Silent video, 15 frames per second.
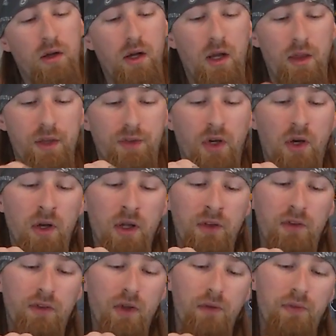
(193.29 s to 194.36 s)
the tongue
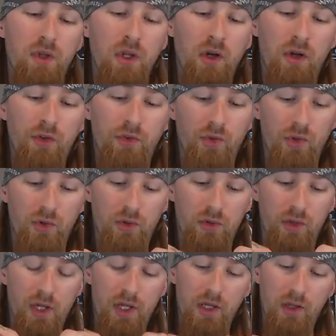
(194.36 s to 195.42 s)
and stuff you can
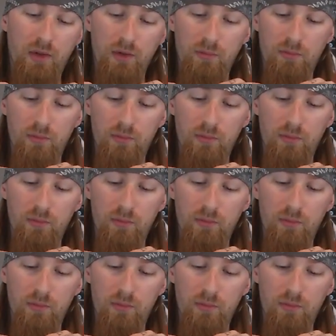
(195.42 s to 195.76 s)
also like